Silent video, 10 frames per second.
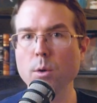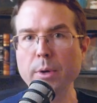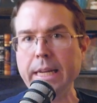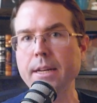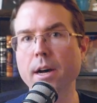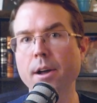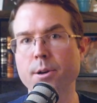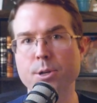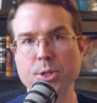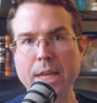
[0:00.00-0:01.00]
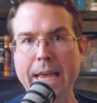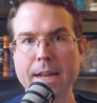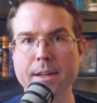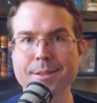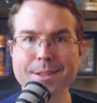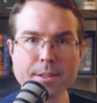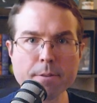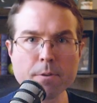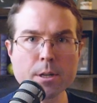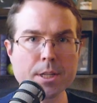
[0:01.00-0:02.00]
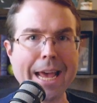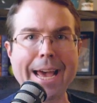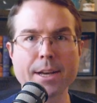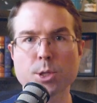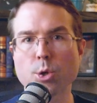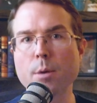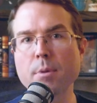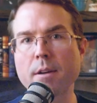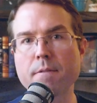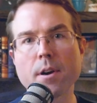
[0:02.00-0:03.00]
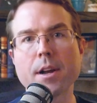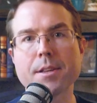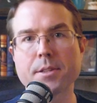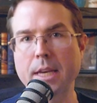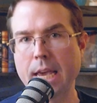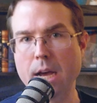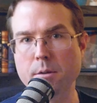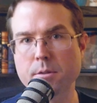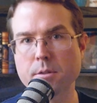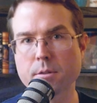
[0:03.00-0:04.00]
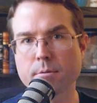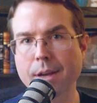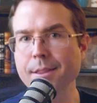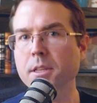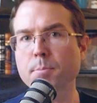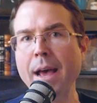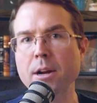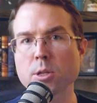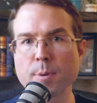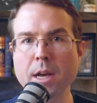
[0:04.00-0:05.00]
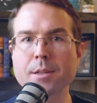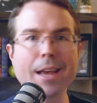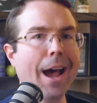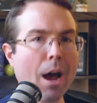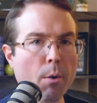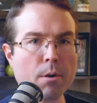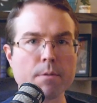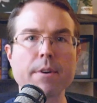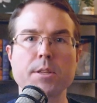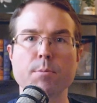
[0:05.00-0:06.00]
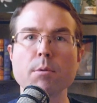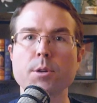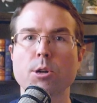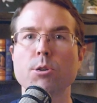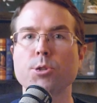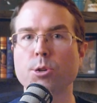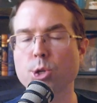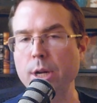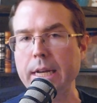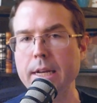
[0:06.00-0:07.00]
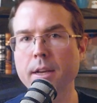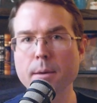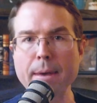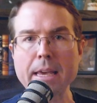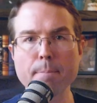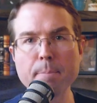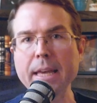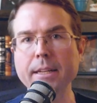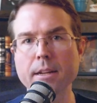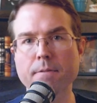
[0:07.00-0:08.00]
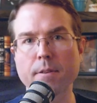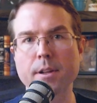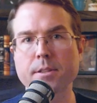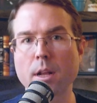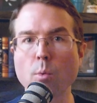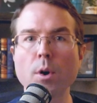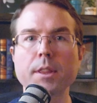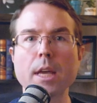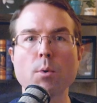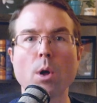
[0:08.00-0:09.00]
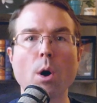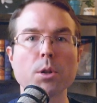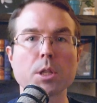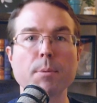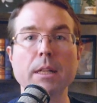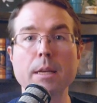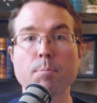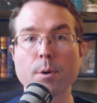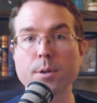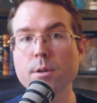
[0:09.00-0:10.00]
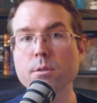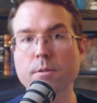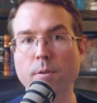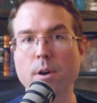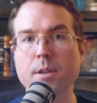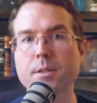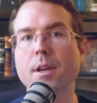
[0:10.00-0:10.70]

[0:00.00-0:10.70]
we need to understand is the different tax treatment of various accounts. And this matters because how our investment returns are treated can make a big difference in what they will ultimately produce for us